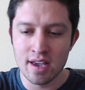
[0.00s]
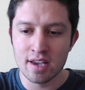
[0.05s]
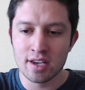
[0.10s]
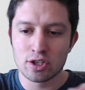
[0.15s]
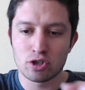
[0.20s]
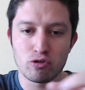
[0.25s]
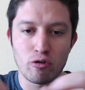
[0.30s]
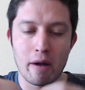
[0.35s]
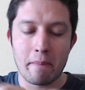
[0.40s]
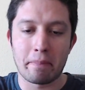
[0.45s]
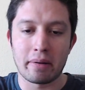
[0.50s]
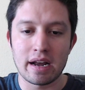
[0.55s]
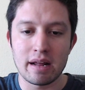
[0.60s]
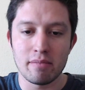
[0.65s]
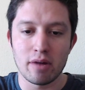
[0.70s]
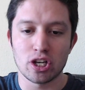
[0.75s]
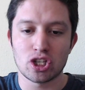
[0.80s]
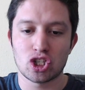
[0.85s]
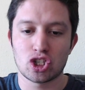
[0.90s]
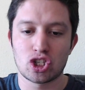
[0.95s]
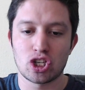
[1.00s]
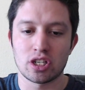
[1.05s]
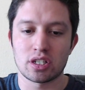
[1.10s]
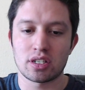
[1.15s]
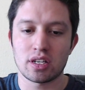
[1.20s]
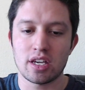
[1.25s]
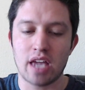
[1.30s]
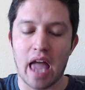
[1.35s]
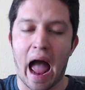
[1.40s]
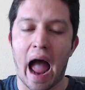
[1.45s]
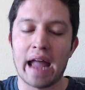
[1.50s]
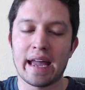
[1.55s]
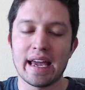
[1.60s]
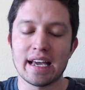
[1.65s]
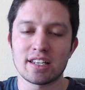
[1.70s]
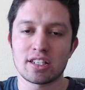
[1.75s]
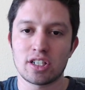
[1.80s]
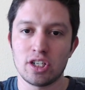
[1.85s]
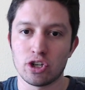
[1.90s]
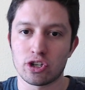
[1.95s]
So it pretty much just I
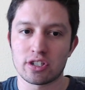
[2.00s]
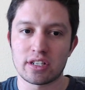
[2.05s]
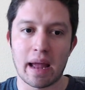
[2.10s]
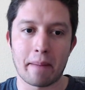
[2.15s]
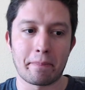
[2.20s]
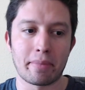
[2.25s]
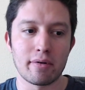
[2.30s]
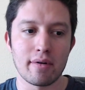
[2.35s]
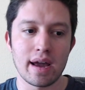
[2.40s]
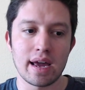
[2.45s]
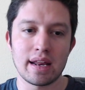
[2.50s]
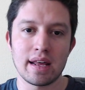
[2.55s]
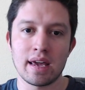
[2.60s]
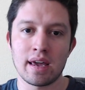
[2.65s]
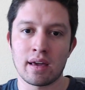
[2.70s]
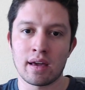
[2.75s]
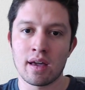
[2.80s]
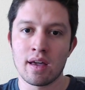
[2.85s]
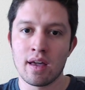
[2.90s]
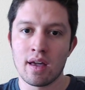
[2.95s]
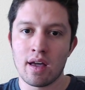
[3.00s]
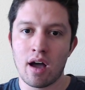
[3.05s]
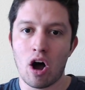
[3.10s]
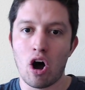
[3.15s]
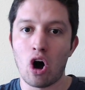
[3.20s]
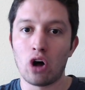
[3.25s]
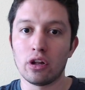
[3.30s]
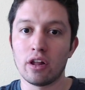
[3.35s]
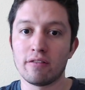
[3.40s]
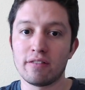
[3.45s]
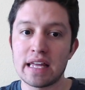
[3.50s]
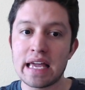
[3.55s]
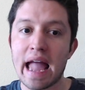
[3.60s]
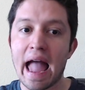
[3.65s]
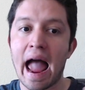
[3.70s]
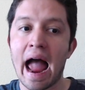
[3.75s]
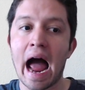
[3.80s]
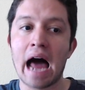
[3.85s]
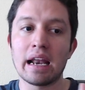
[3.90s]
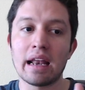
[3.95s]
guess you're separating all of the
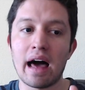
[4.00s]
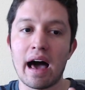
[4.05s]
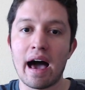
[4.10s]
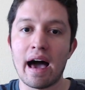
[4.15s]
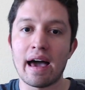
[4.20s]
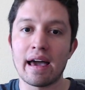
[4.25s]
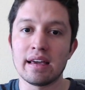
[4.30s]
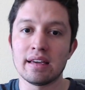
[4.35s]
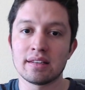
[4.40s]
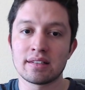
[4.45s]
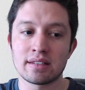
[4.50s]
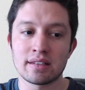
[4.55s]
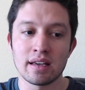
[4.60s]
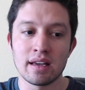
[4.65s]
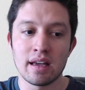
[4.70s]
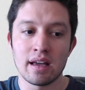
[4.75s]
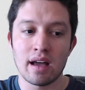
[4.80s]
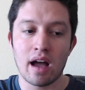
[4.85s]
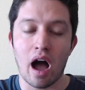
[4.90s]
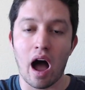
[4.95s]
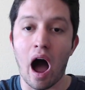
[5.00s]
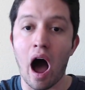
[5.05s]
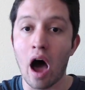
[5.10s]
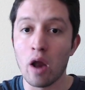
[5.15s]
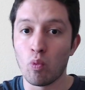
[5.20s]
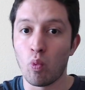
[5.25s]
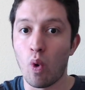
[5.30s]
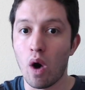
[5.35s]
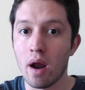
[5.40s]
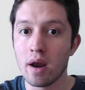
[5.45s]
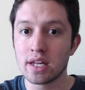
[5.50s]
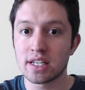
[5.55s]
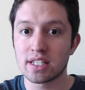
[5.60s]
allies on one